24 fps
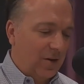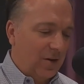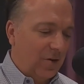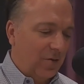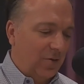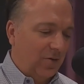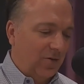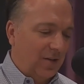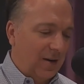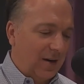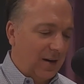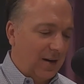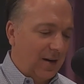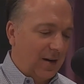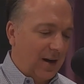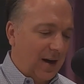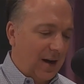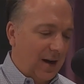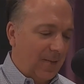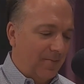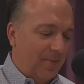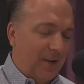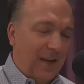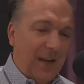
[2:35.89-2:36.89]
using
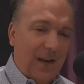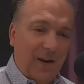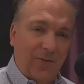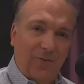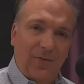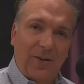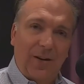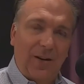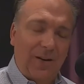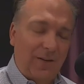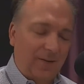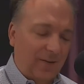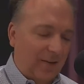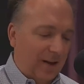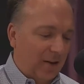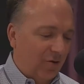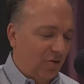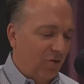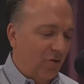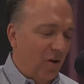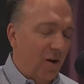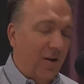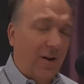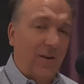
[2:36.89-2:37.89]
EFTs,
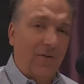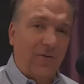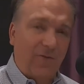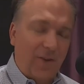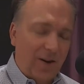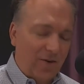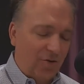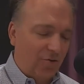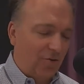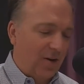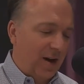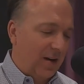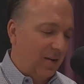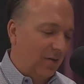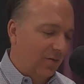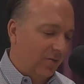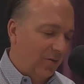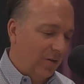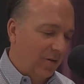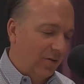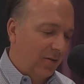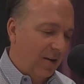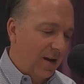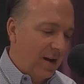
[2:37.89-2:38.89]
electronic fund
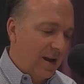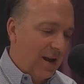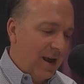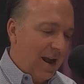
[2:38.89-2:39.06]
transfers,